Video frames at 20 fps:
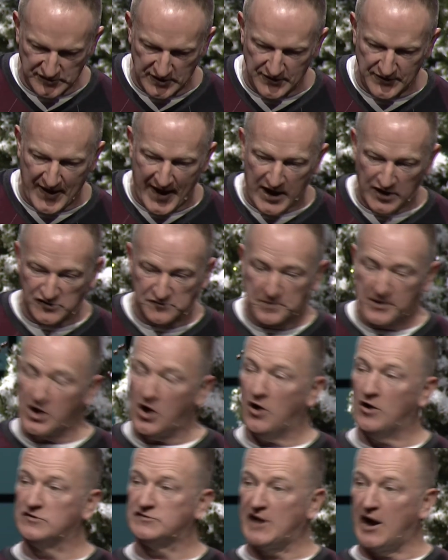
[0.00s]
and that is
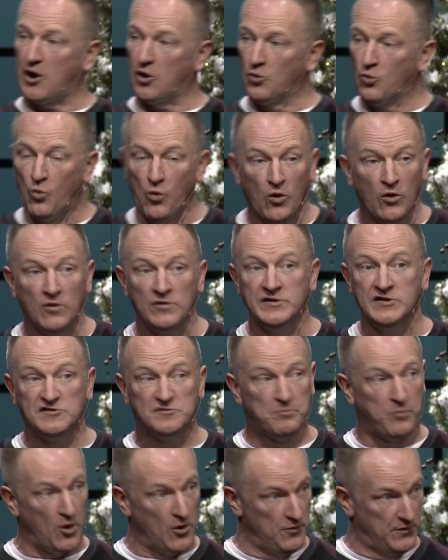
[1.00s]
because our world is
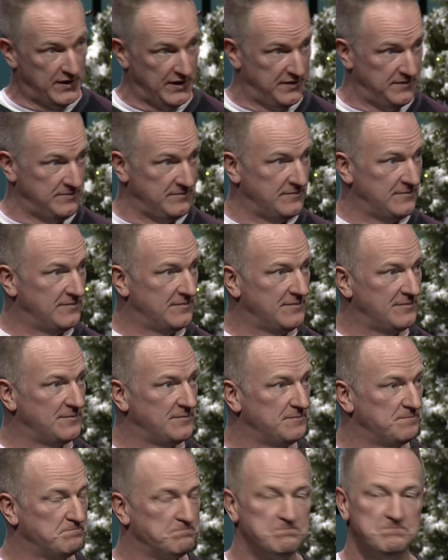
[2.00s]
broken
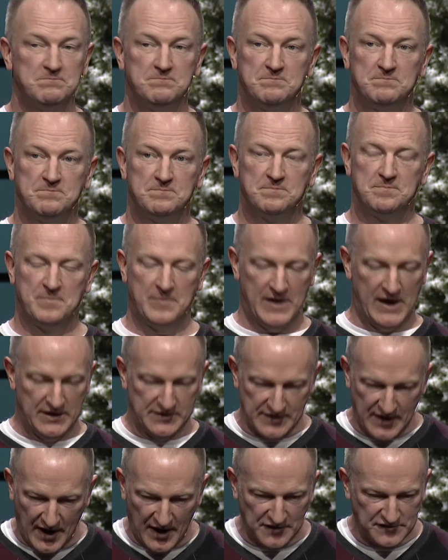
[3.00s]
and
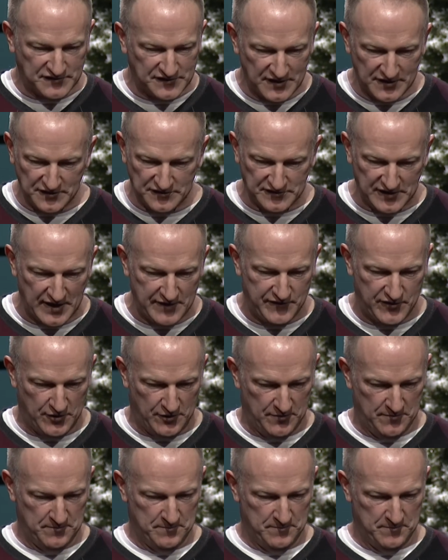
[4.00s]
God sent a Savior.